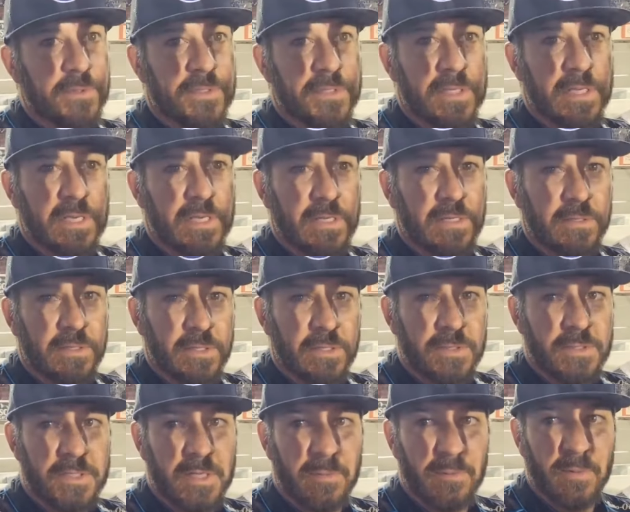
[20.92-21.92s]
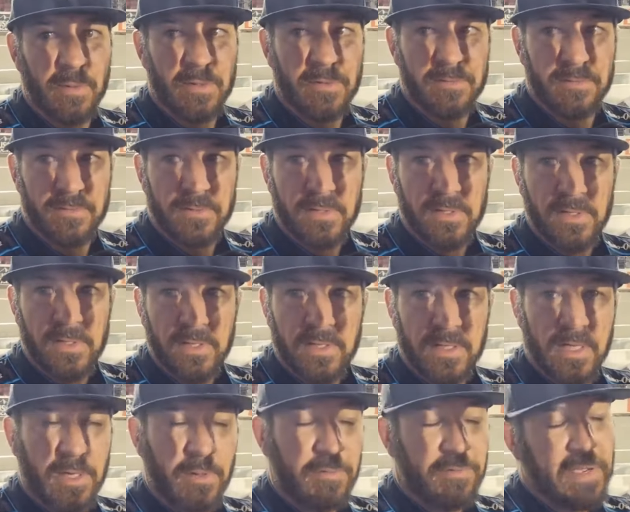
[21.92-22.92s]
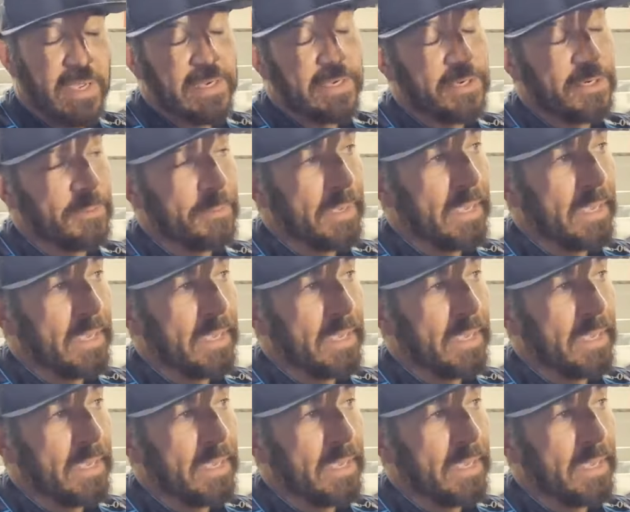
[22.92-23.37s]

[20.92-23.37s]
was, you know, something we've had here in the